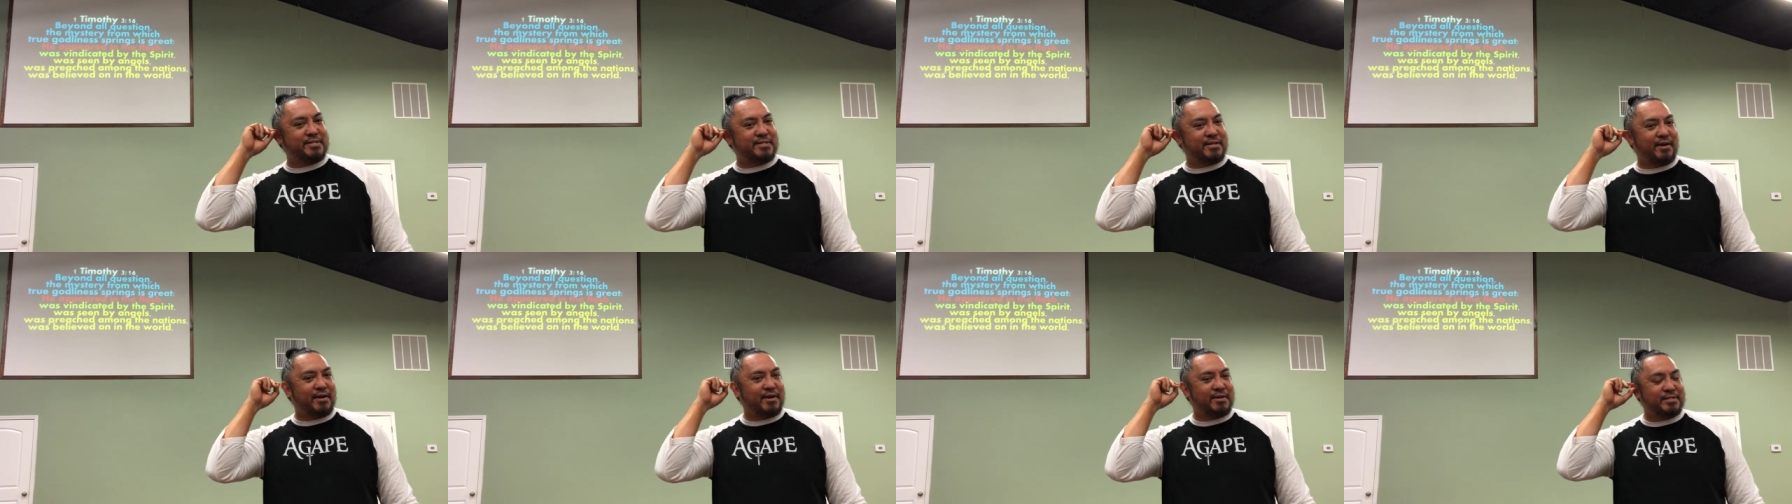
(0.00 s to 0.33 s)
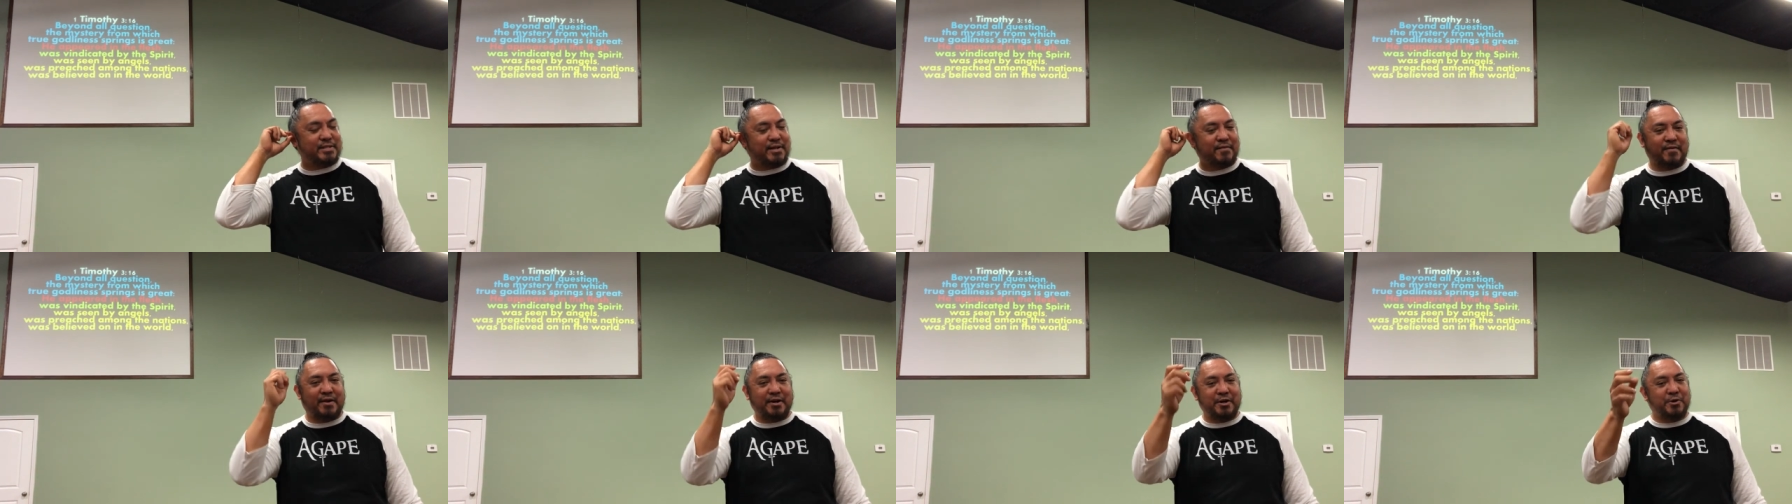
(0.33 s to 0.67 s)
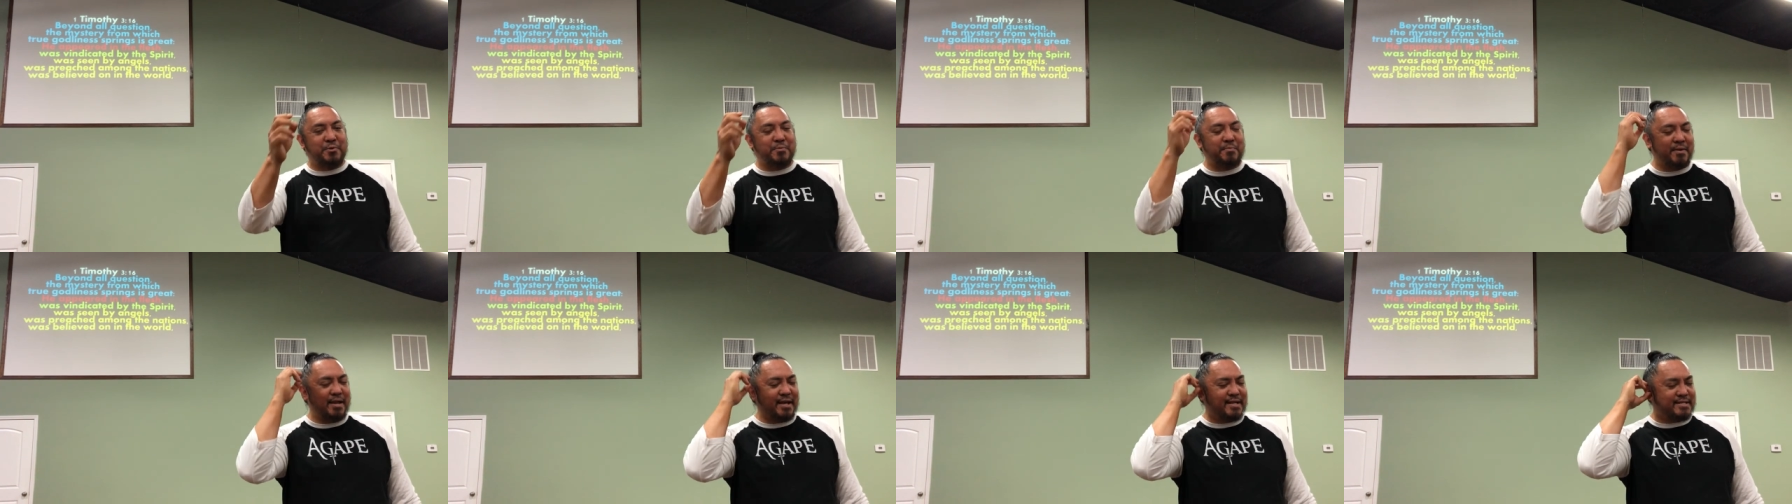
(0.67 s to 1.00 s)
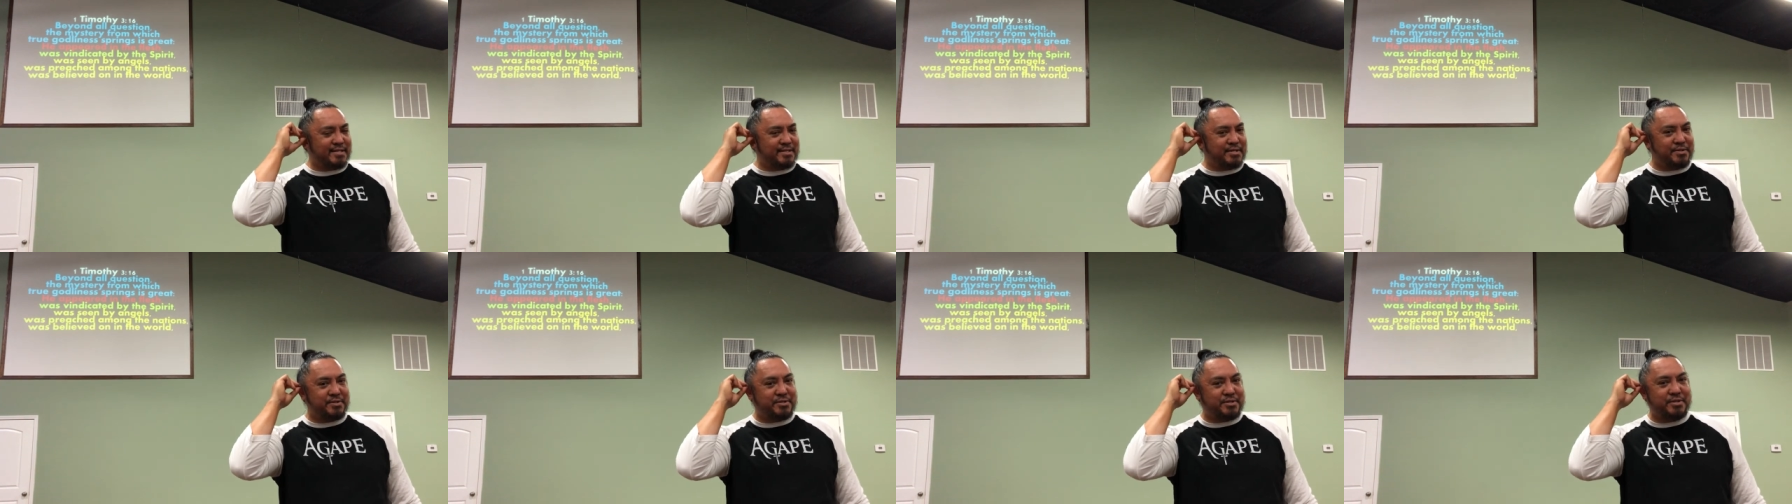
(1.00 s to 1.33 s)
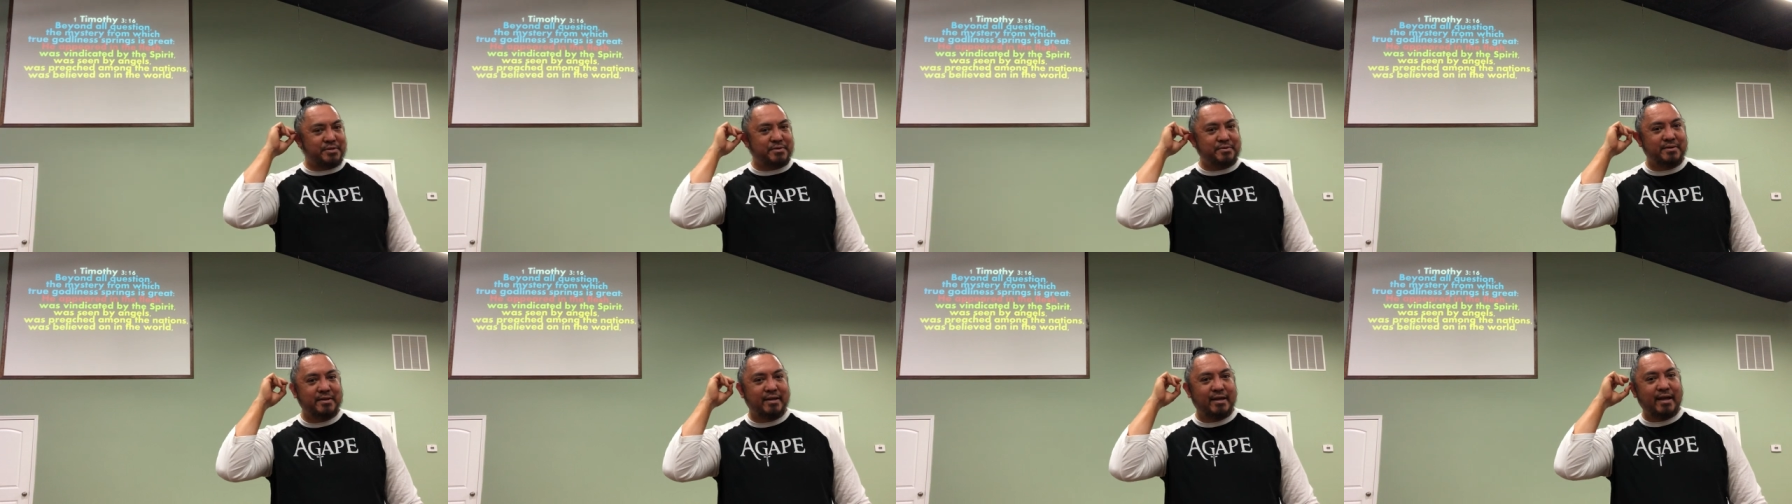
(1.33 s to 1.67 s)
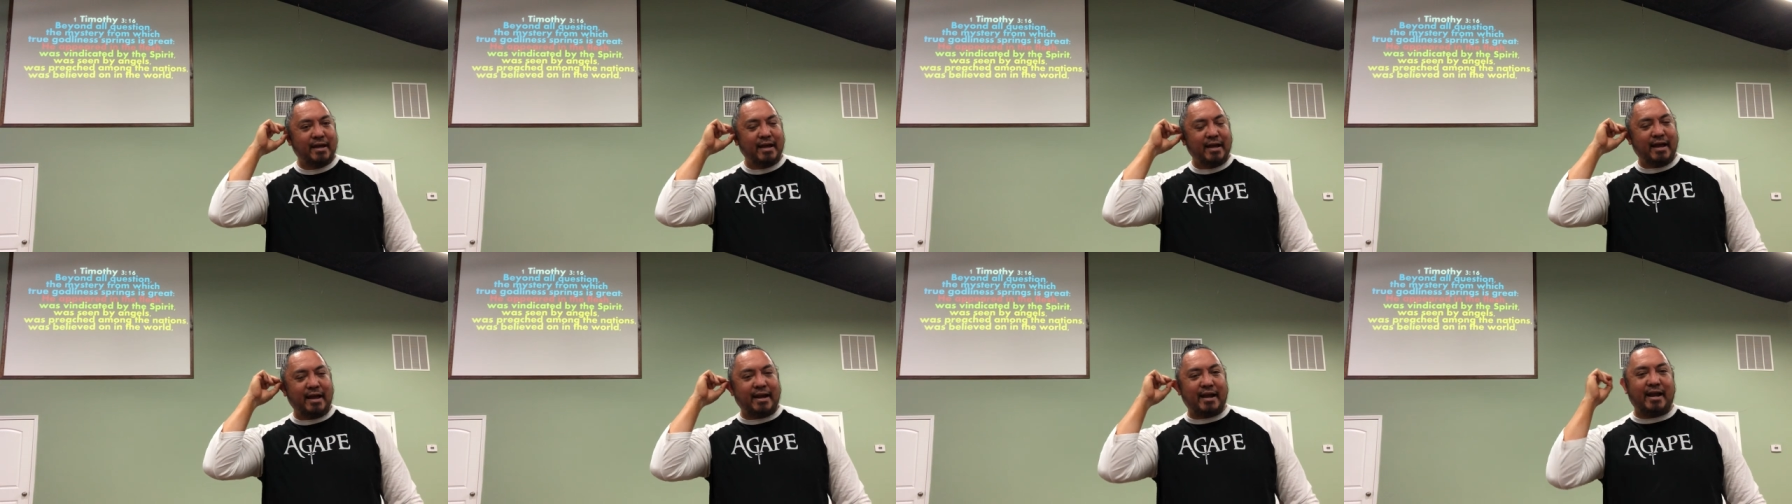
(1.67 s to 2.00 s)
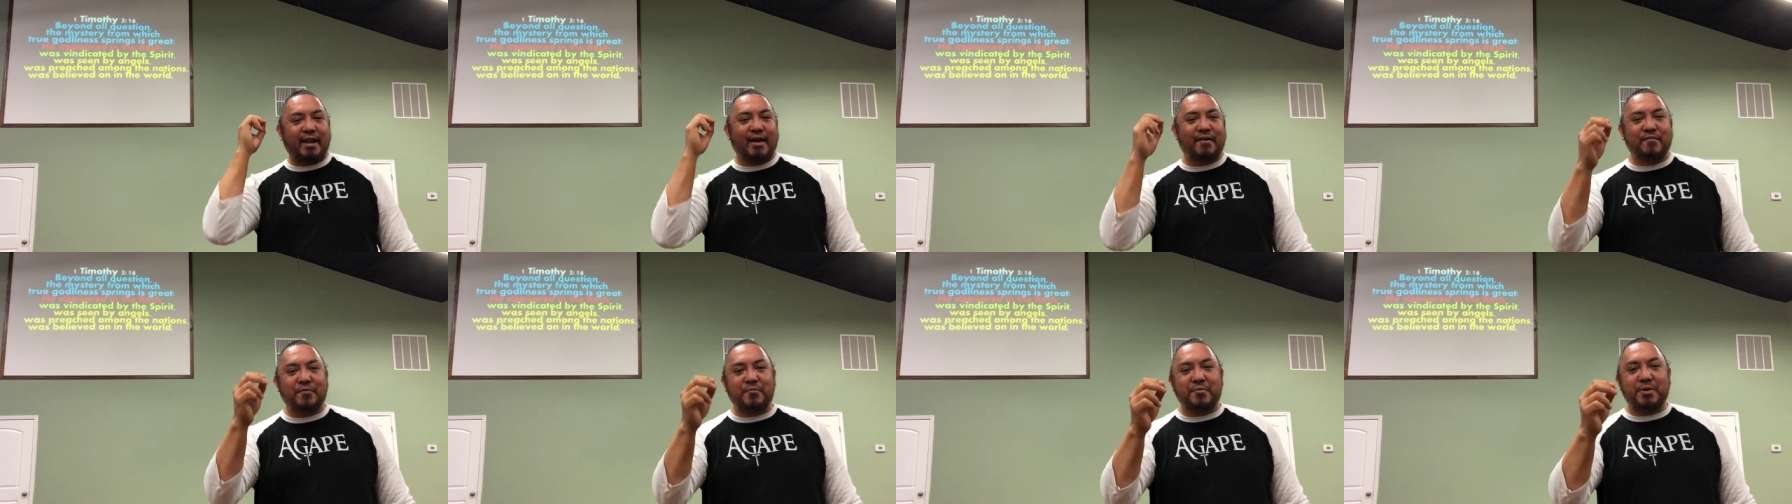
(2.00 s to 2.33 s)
socks off. I know it blesses you too. And I love